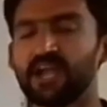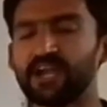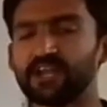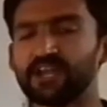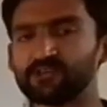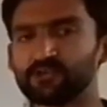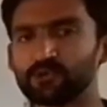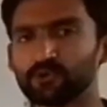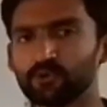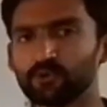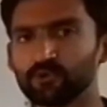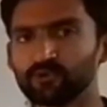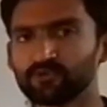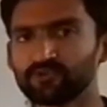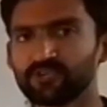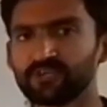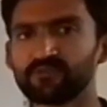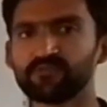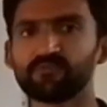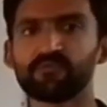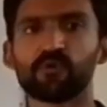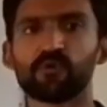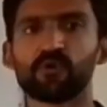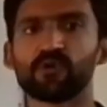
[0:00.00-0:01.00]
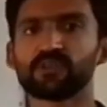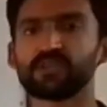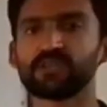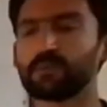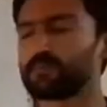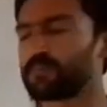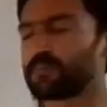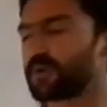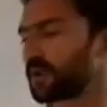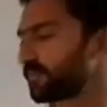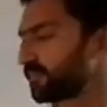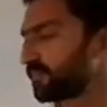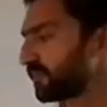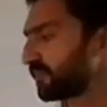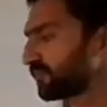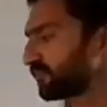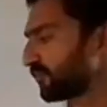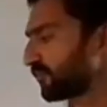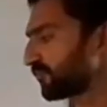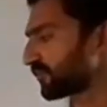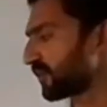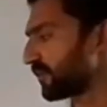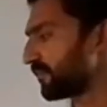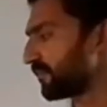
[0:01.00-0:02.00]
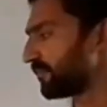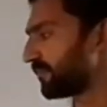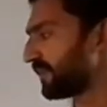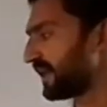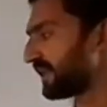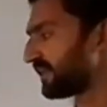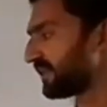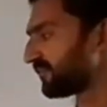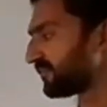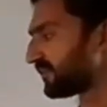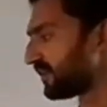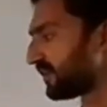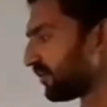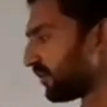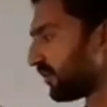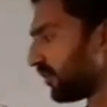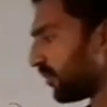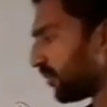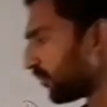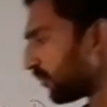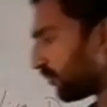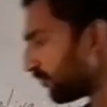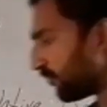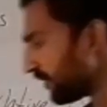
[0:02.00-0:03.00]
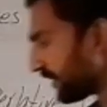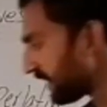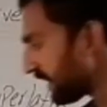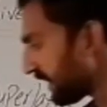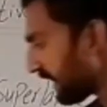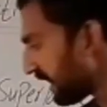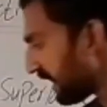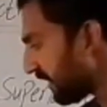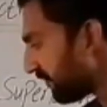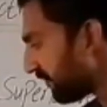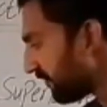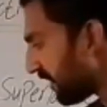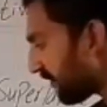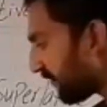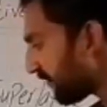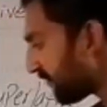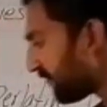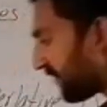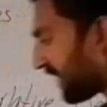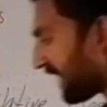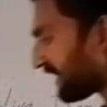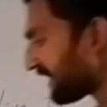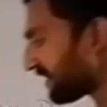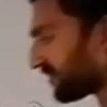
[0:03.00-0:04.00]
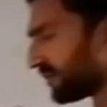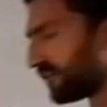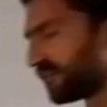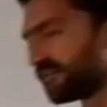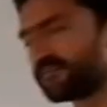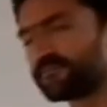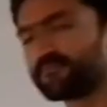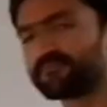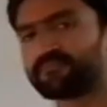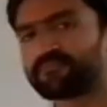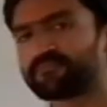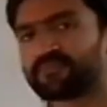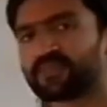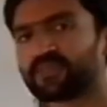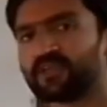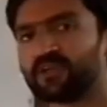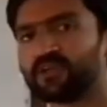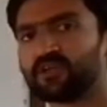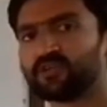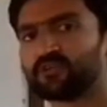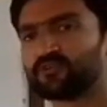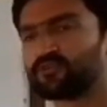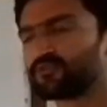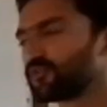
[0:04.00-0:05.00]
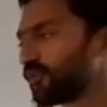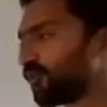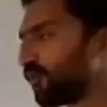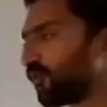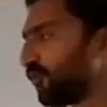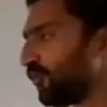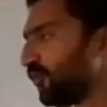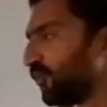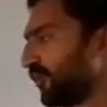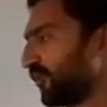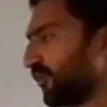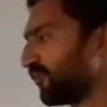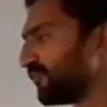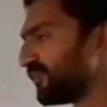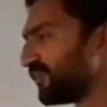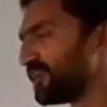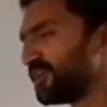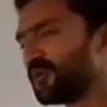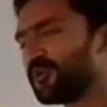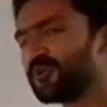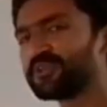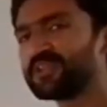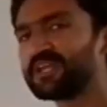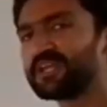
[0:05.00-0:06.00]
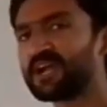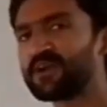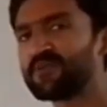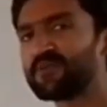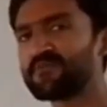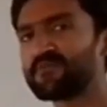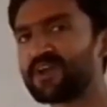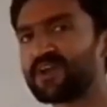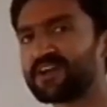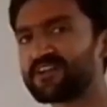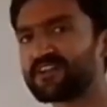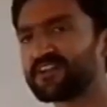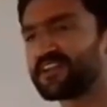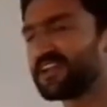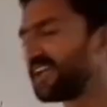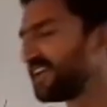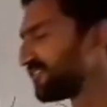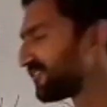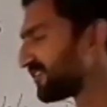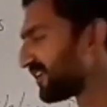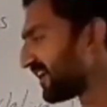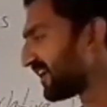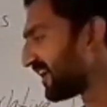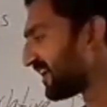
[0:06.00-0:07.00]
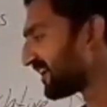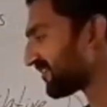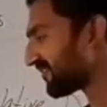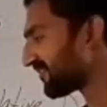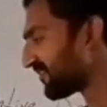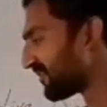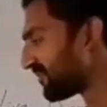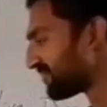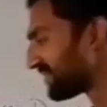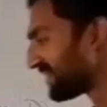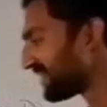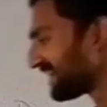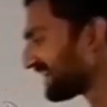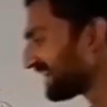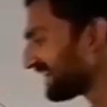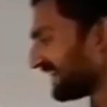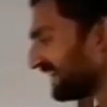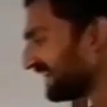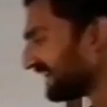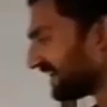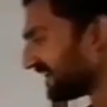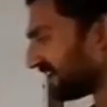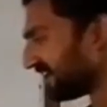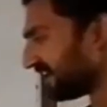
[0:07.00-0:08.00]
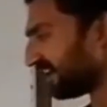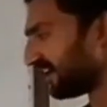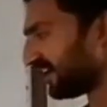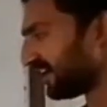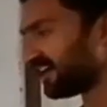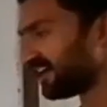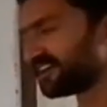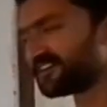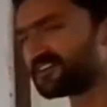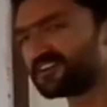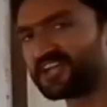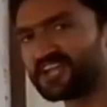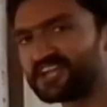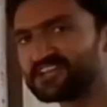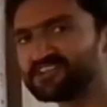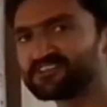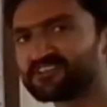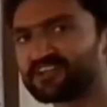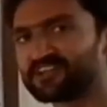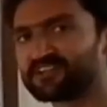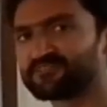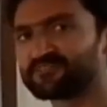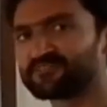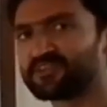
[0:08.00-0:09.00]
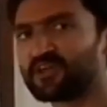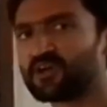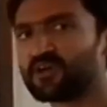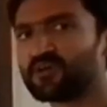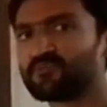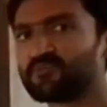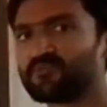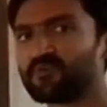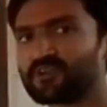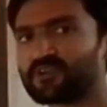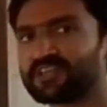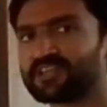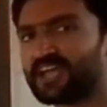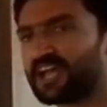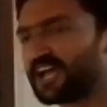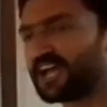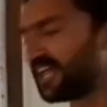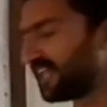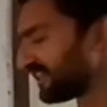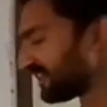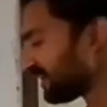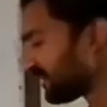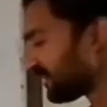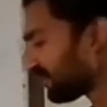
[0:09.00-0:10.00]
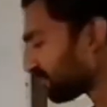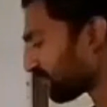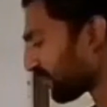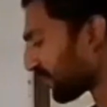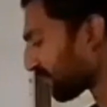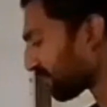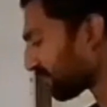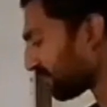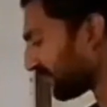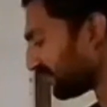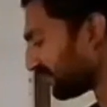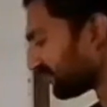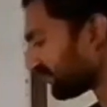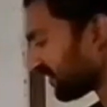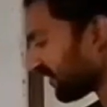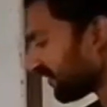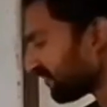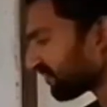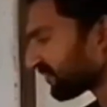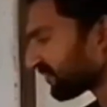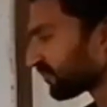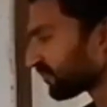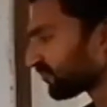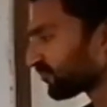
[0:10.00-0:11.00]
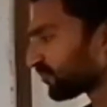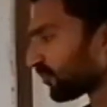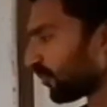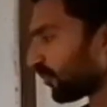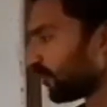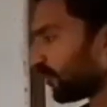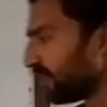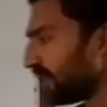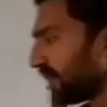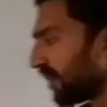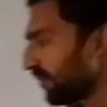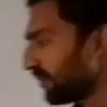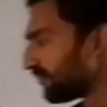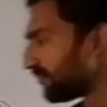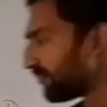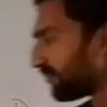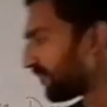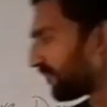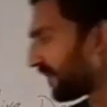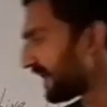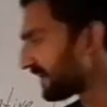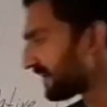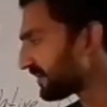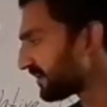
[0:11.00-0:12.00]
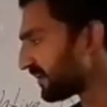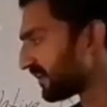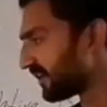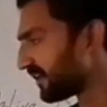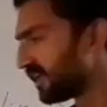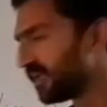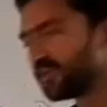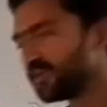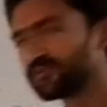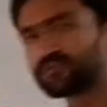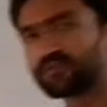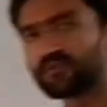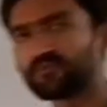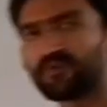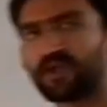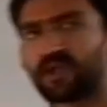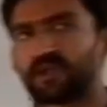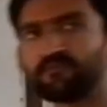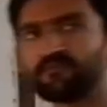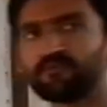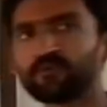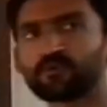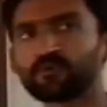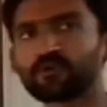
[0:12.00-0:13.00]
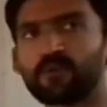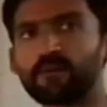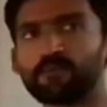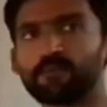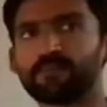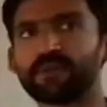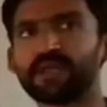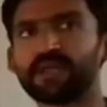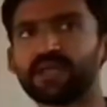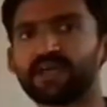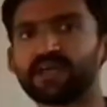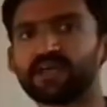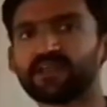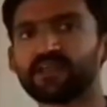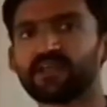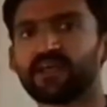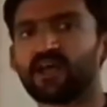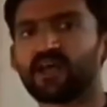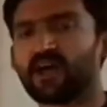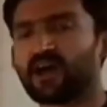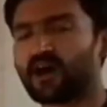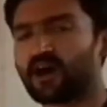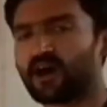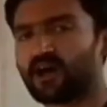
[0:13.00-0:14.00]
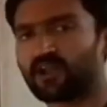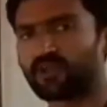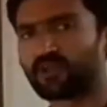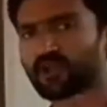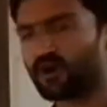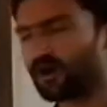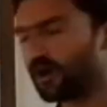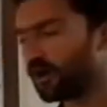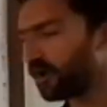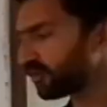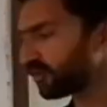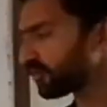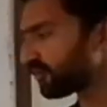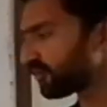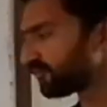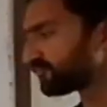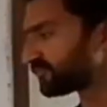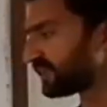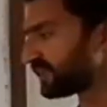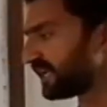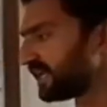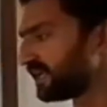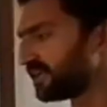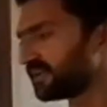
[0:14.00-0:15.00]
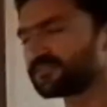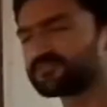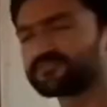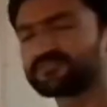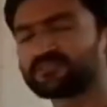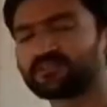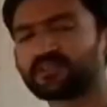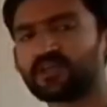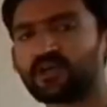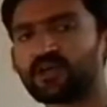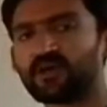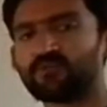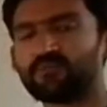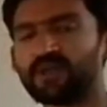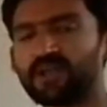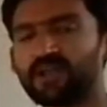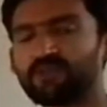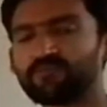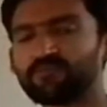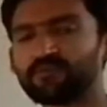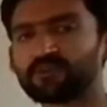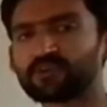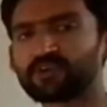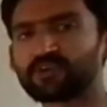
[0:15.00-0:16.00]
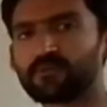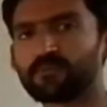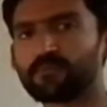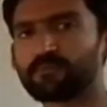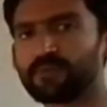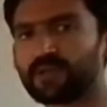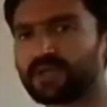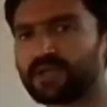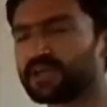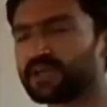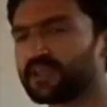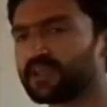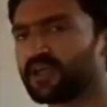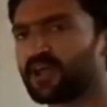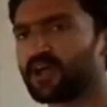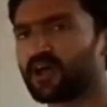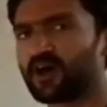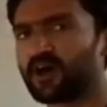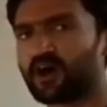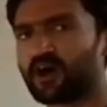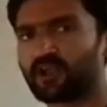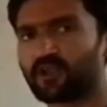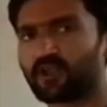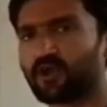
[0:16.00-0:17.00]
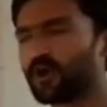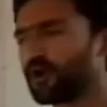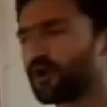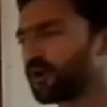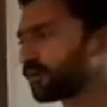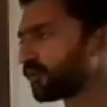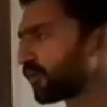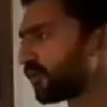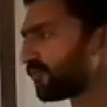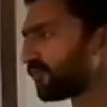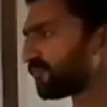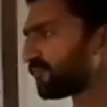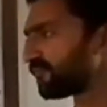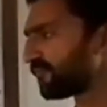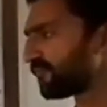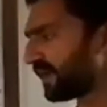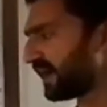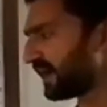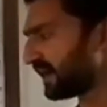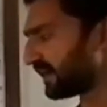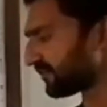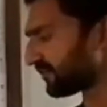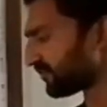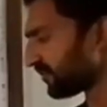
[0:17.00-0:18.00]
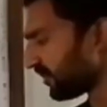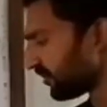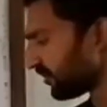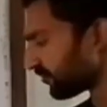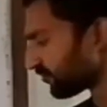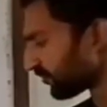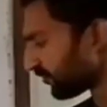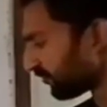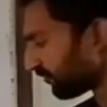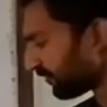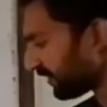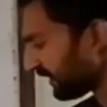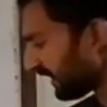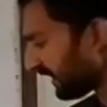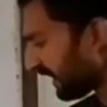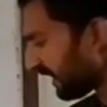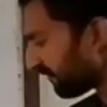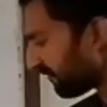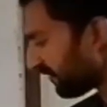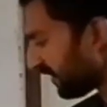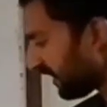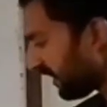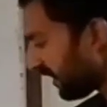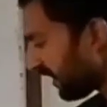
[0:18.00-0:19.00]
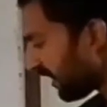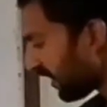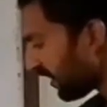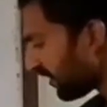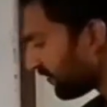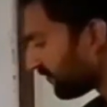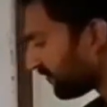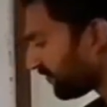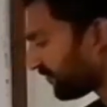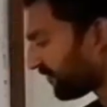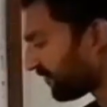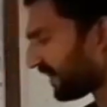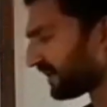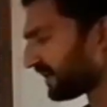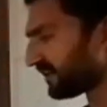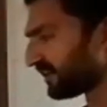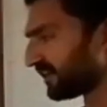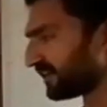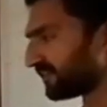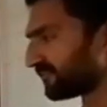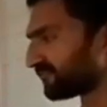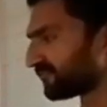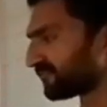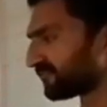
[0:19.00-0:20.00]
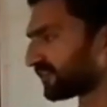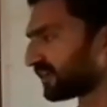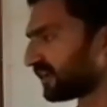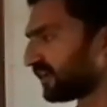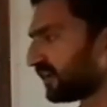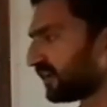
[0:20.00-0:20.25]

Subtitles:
and use it for the purpose of comparison, we have a fatter. So we know that fatter is something dangerous for the healthing purpose. So fatter. So when we compare a lot of things, when we compare a lot of fats, so we have a fattiest.